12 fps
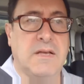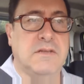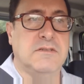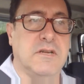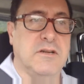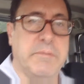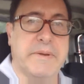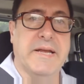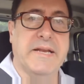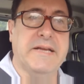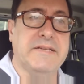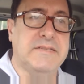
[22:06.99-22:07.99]
so you'll be
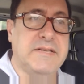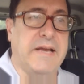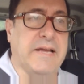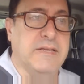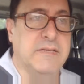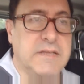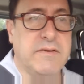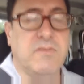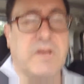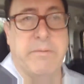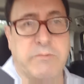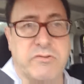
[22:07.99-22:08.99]
getting it today even
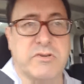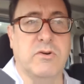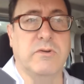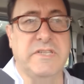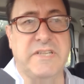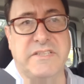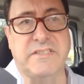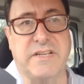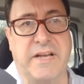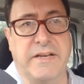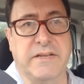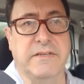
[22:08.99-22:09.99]
though it was recorded
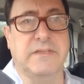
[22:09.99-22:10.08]
yesterday